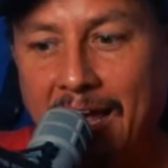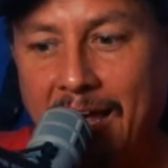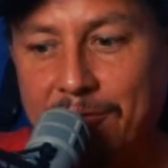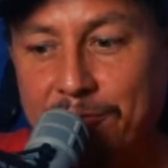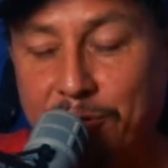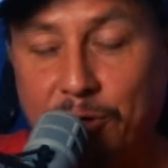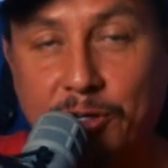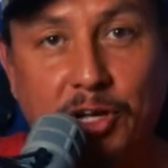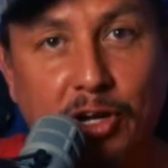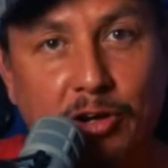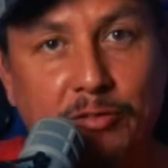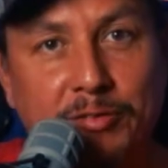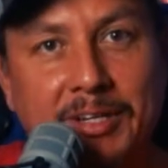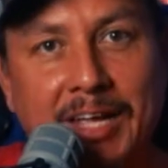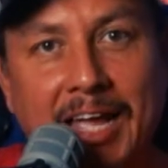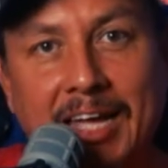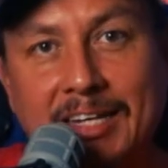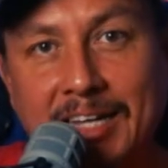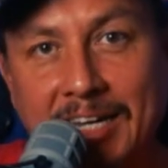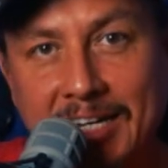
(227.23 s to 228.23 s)
for COVID,
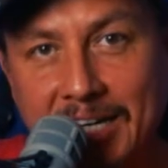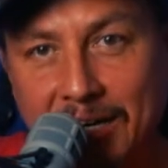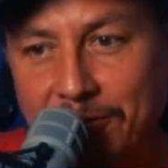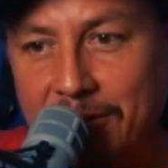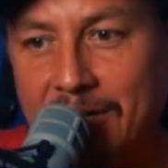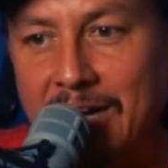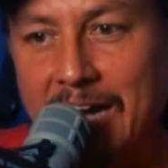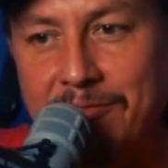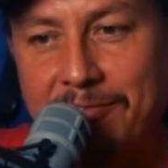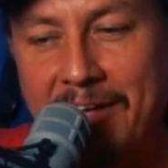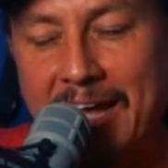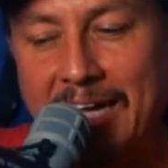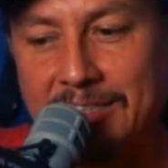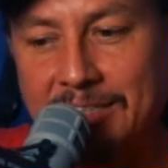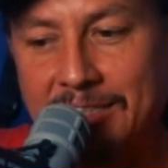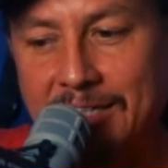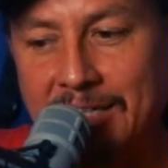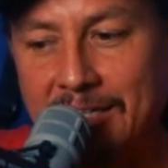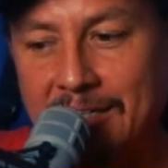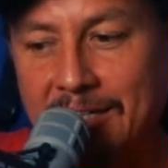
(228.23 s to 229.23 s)
and I never got
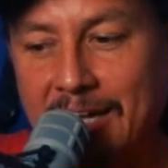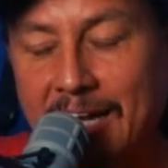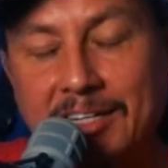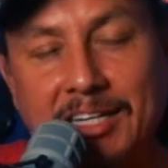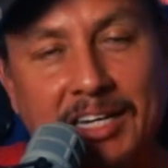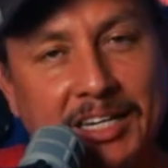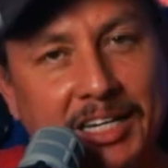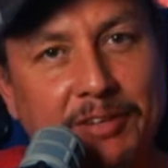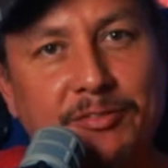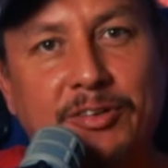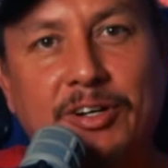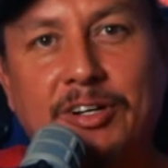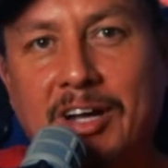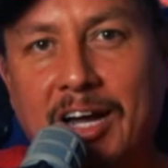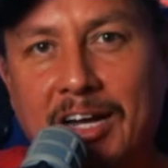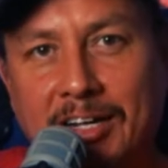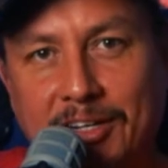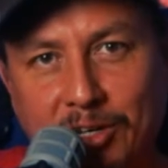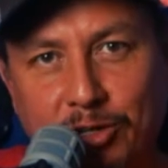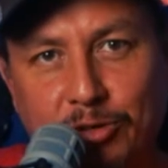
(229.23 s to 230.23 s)
vaccinated, and I never
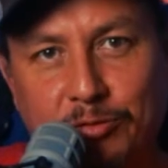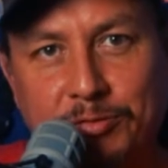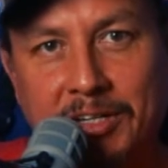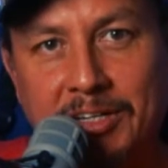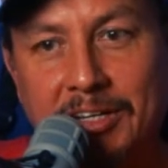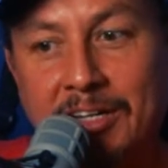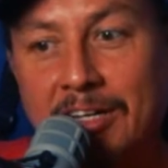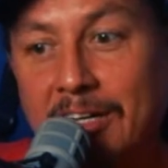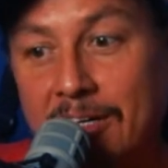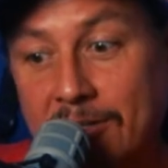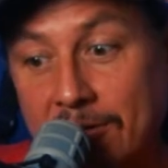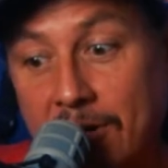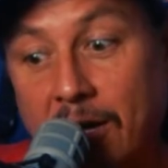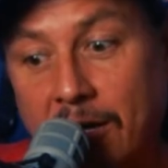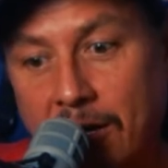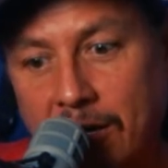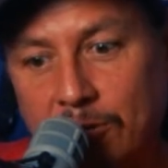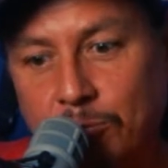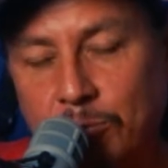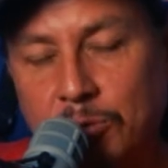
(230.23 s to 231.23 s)
caught COVID.
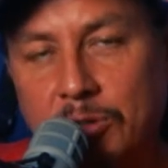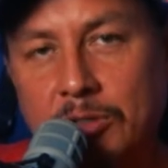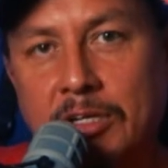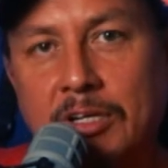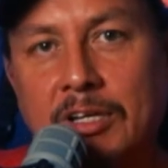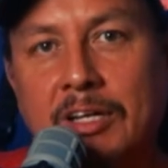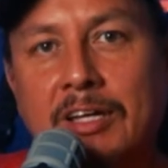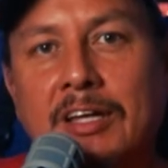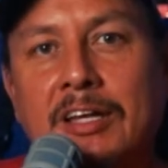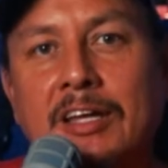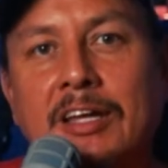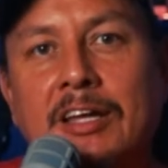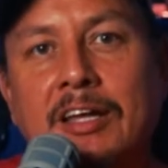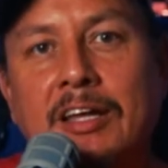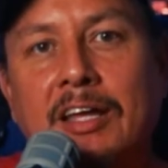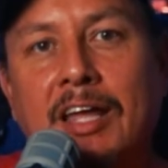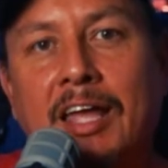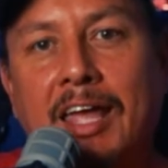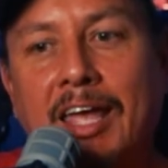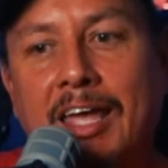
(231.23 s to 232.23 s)
Knock on wood.
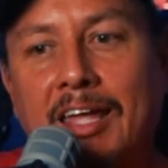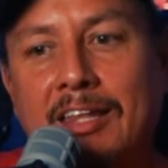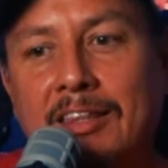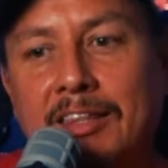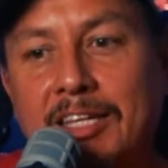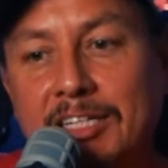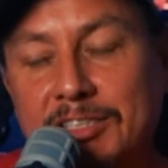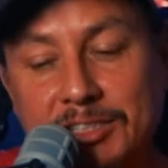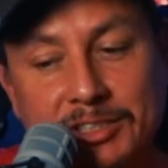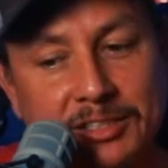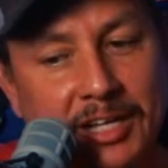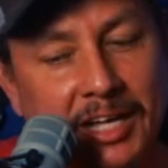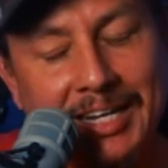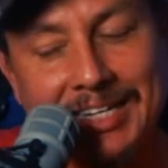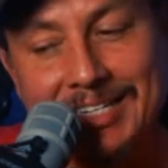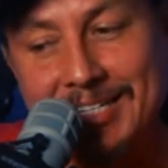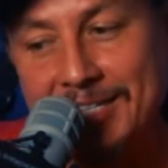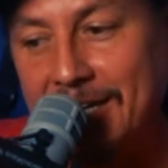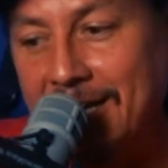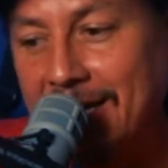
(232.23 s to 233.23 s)
And this is not
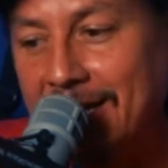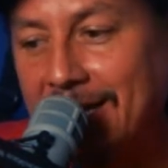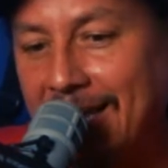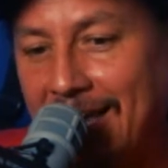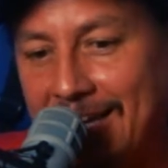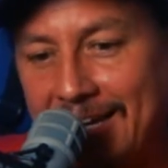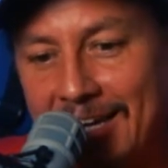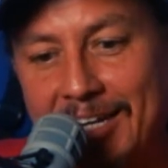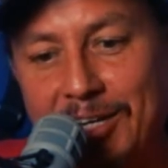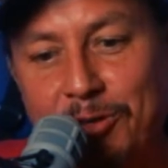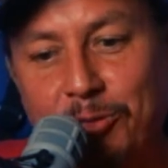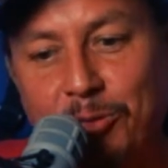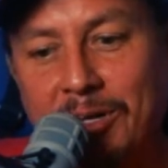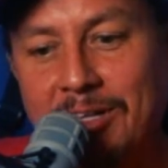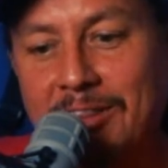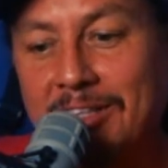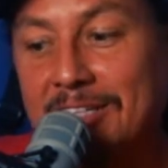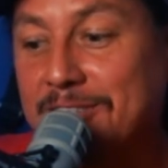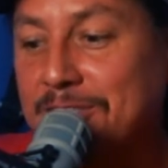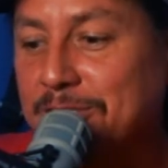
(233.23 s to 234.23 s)
a dig at
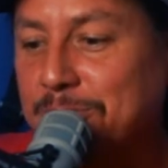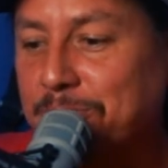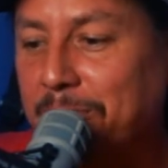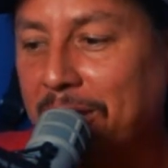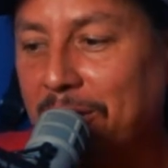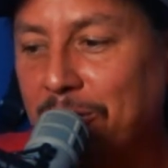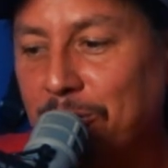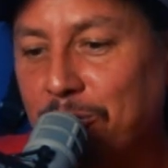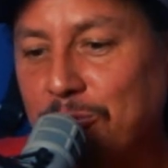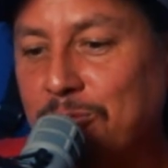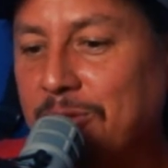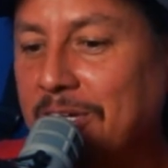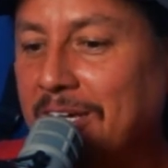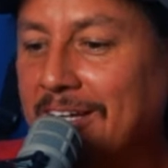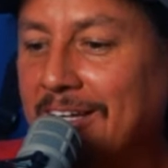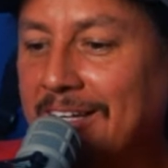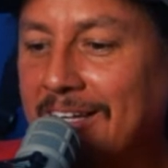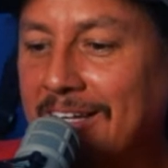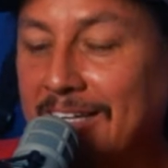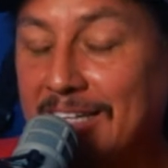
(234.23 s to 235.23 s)
anyone. This is my own
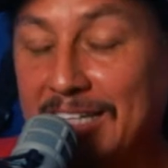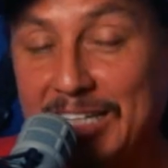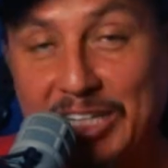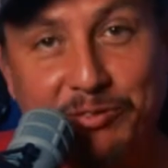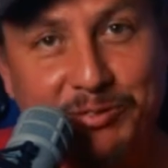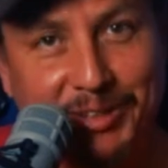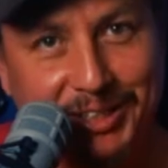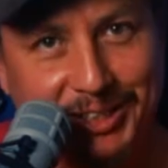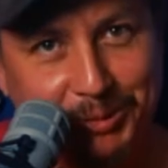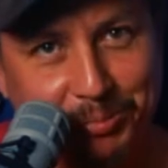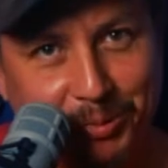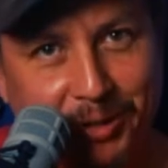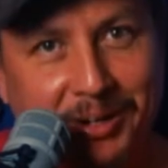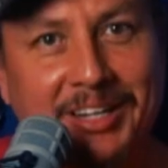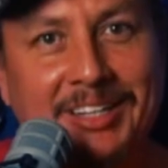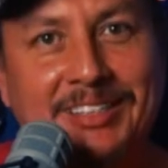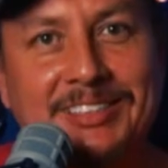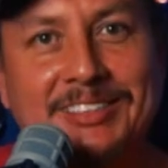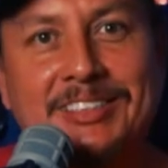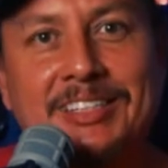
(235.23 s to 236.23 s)
lived
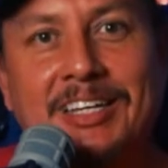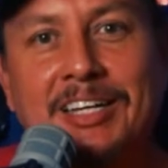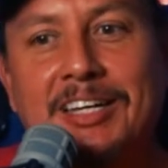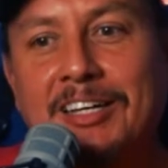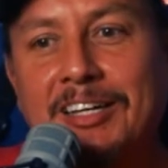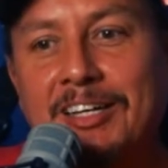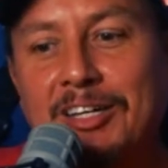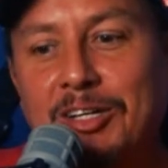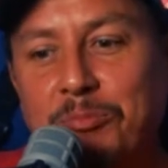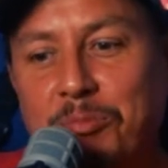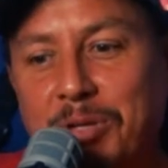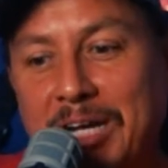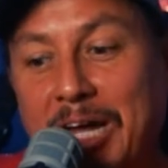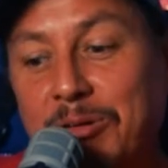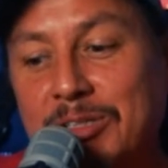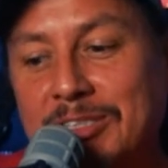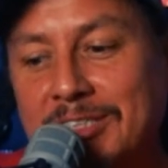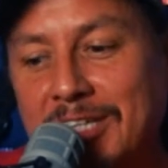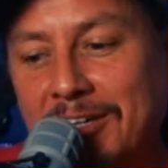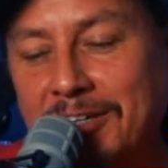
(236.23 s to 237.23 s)
experience. But I
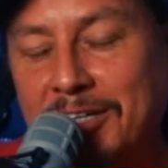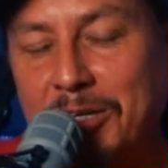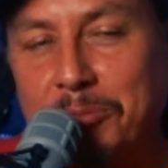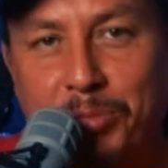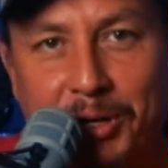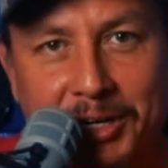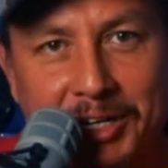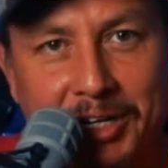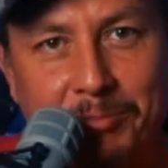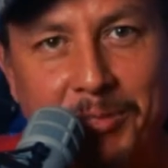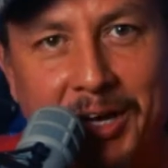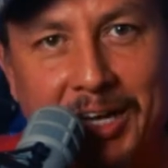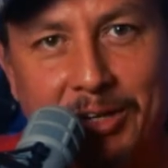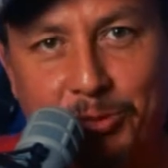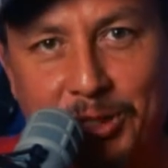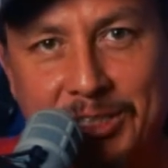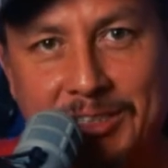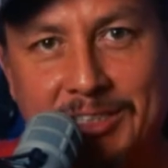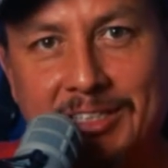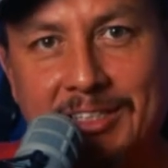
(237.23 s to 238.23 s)
was telling a buddy of mine
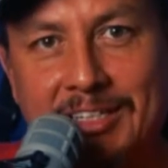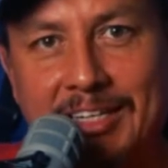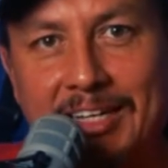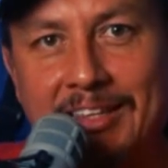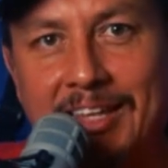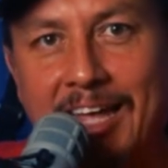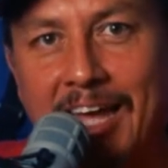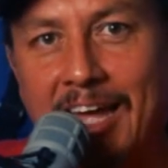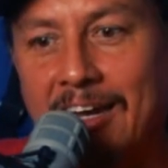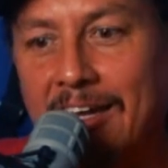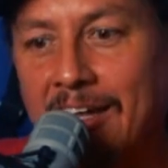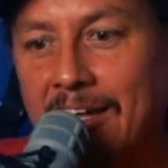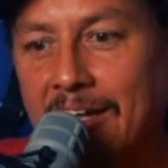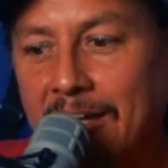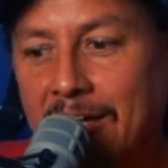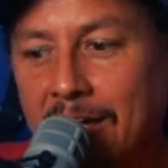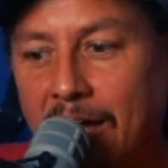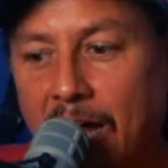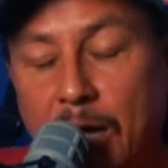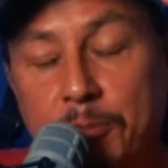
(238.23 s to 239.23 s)
recently that
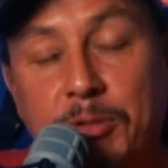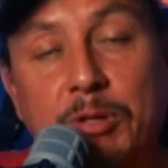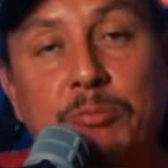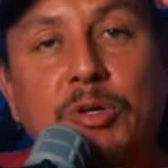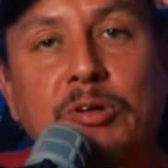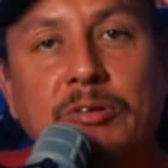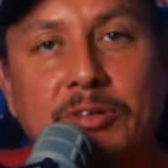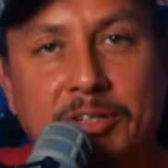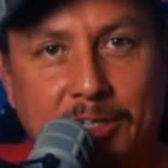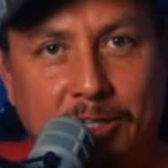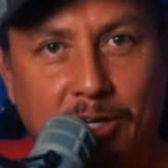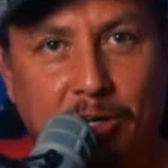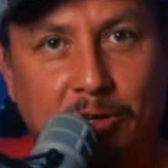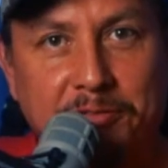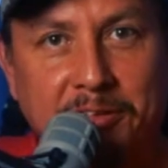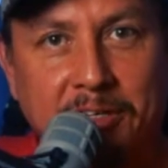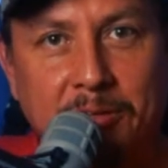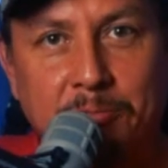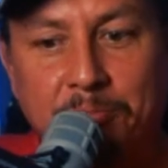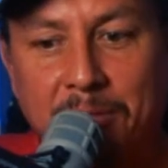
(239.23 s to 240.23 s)
I'm immune to COVID.